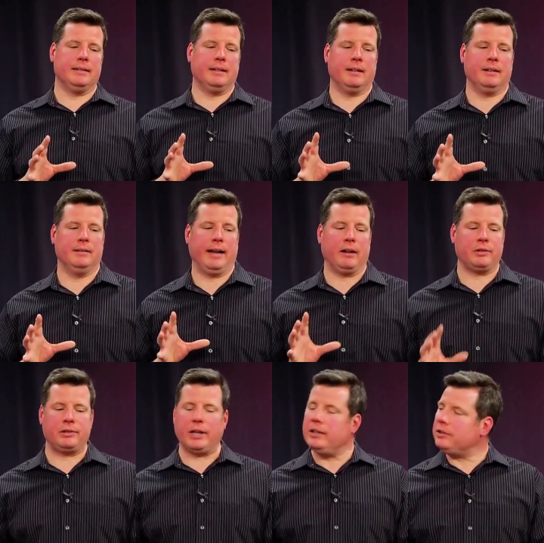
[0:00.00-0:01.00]
an
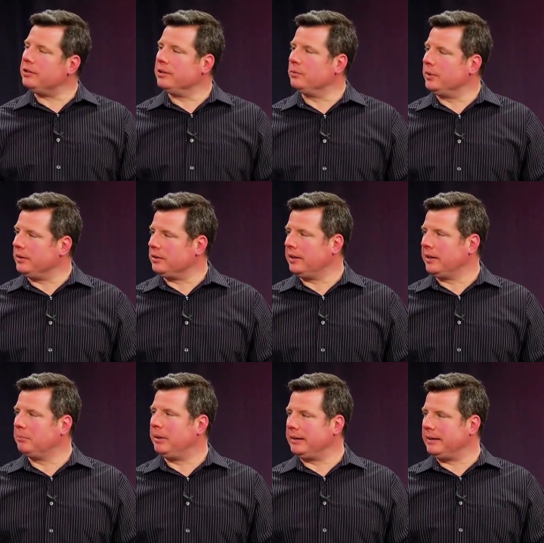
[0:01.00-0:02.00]
Alsatian Riesling
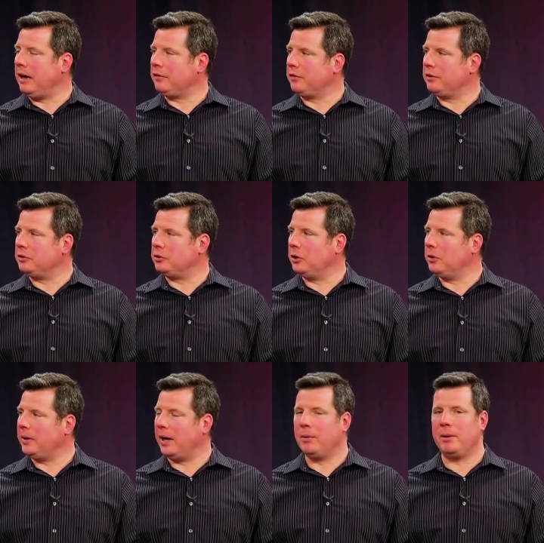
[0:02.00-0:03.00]
picked out for the show,
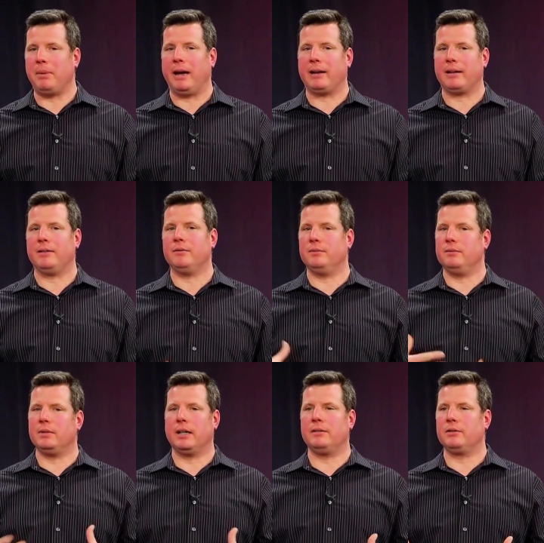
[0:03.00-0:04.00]
and I went back. I'd,
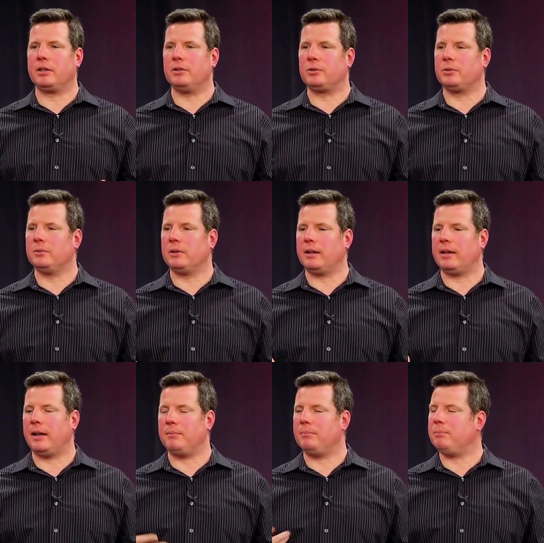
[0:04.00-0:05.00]
I'd consumed. I'd
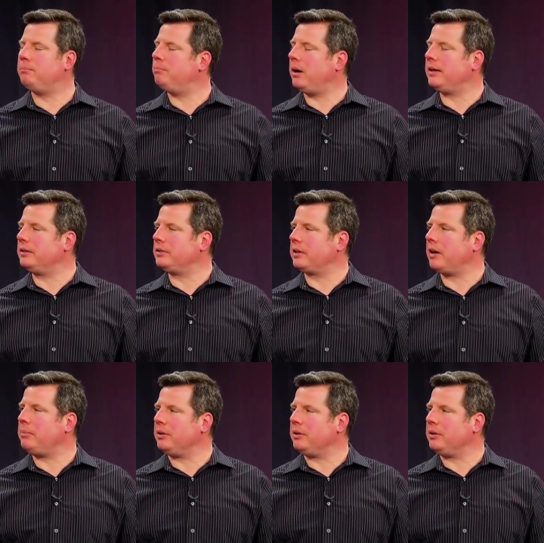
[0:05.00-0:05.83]
had bought this a couple of